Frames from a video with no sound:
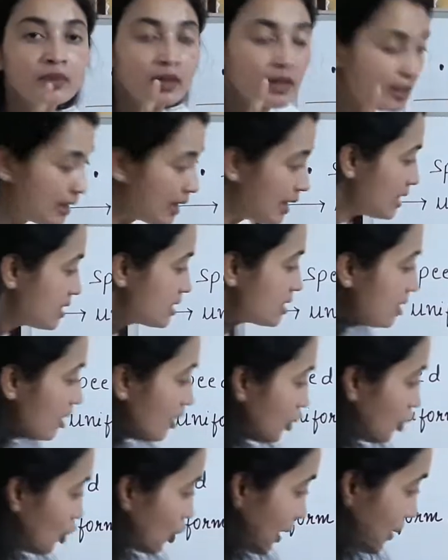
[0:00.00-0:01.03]
Yes,
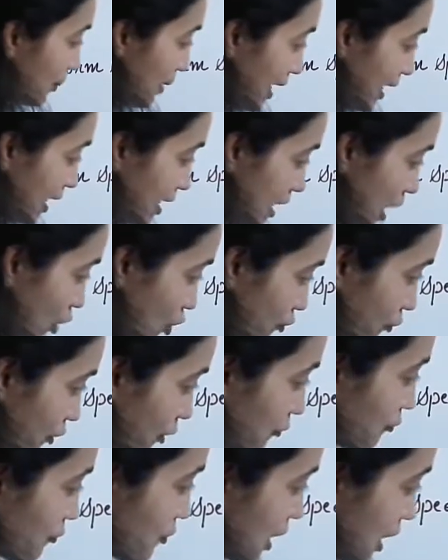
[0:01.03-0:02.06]
you can make it out
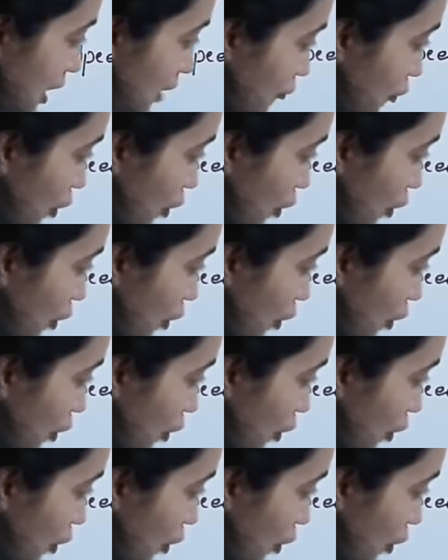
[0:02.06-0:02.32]
50,